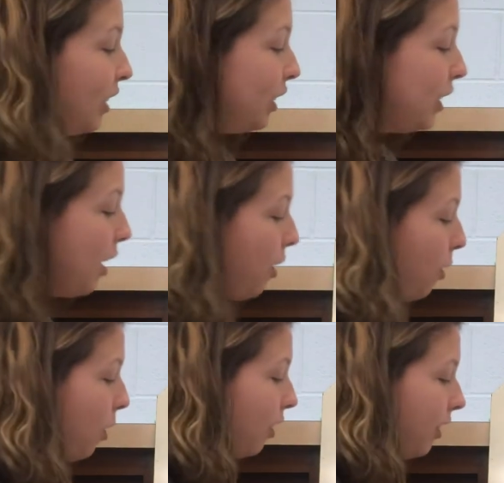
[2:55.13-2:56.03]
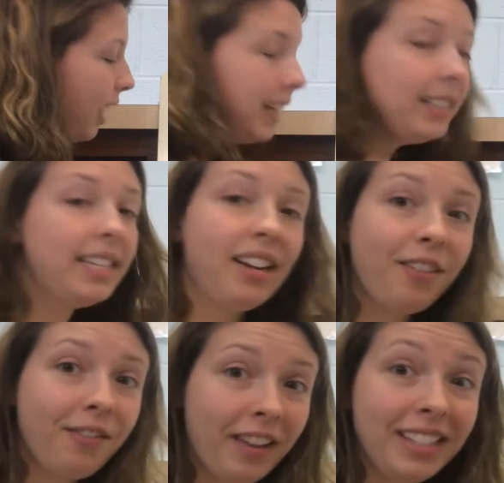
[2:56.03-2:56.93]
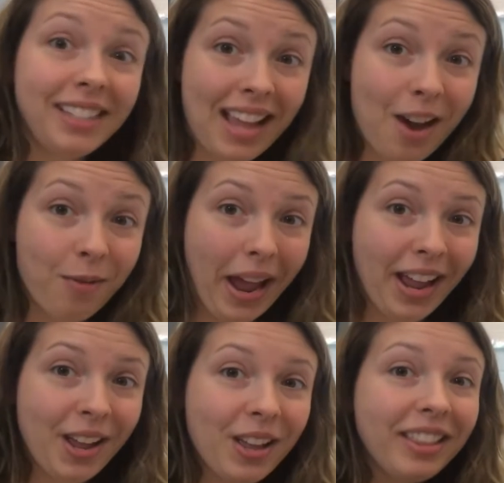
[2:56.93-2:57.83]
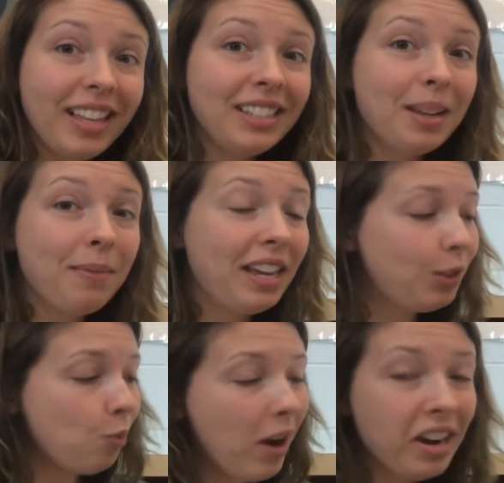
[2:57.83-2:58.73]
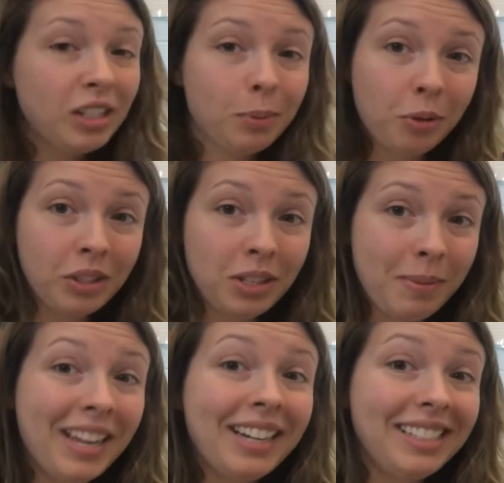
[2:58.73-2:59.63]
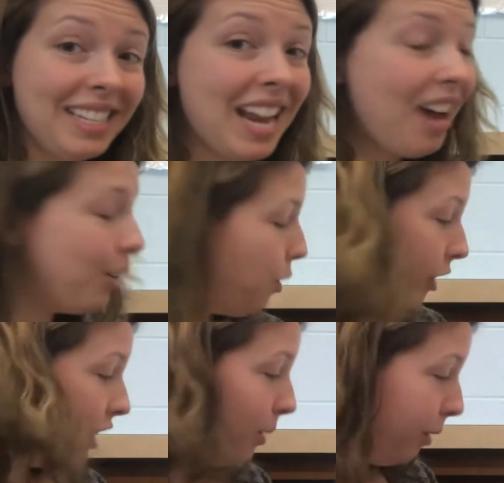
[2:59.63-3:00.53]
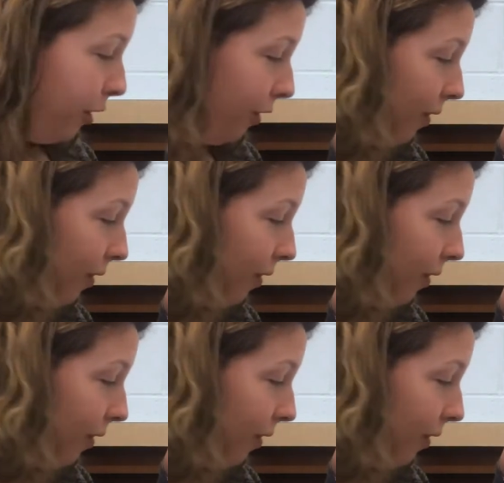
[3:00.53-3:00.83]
So let's think of fix in that way, that something is where it's supposed to be and it's not going to move.